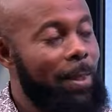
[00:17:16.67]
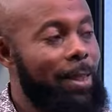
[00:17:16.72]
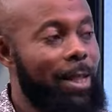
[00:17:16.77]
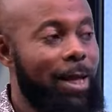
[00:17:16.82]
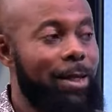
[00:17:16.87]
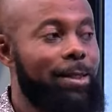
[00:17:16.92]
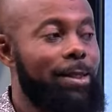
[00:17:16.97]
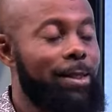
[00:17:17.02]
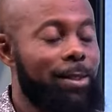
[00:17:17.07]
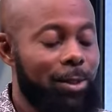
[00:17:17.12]

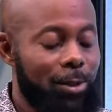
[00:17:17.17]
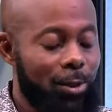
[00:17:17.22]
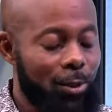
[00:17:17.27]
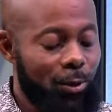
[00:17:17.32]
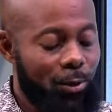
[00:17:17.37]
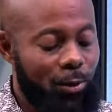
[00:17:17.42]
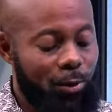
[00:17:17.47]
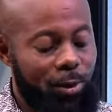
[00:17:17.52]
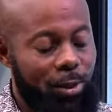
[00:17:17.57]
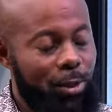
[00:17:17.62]
Taxes
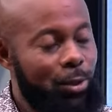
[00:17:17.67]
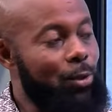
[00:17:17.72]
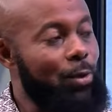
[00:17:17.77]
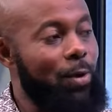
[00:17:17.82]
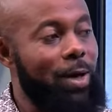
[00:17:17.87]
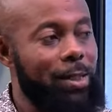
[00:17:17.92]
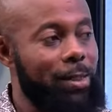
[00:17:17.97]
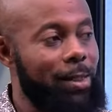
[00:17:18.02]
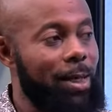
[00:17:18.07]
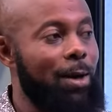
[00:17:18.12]
no.
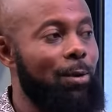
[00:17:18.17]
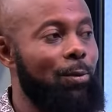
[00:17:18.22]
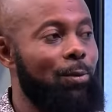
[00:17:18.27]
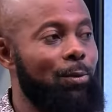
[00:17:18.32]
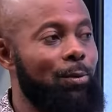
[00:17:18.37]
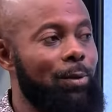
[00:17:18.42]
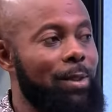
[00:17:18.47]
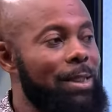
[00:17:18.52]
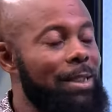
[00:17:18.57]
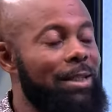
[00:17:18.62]
Insurance
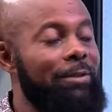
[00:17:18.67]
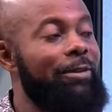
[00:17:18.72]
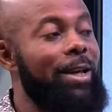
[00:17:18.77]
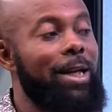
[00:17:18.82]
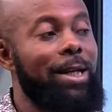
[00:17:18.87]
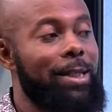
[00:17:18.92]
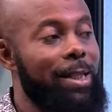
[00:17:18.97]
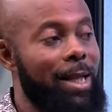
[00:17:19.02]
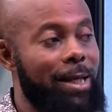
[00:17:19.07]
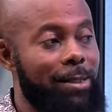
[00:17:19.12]
count,
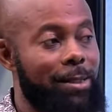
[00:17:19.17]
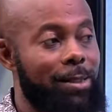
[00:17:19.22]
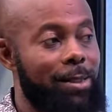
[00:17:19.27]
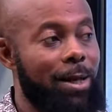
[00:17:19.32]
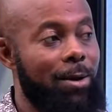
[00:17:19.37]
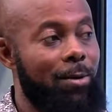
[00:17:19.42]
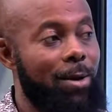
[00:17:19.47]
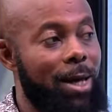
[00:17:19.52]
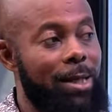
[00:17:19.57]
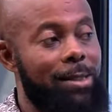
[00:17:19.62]
DVLA taxes
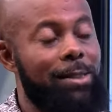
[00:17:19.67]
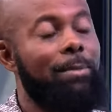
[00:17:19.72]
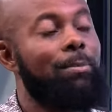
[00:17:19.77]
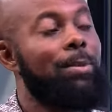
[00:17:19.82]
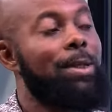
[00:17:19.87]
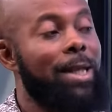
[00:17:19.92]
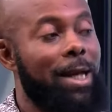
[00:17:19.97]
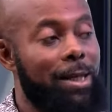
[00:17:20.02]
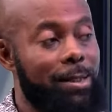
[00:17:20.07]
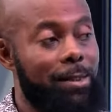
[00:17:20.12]
count,
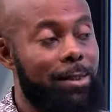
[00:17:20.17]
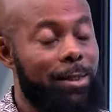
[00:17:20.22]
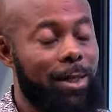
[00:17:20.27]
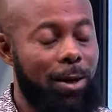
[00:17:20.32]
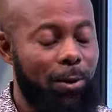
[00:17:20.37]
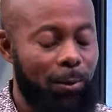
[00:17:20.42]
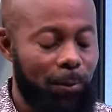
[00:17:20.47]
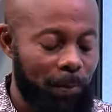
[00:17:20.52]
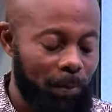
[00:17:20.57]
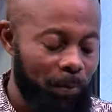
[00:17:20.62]
assembly taxes
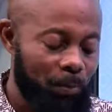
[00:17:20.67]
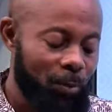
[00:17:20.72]
count.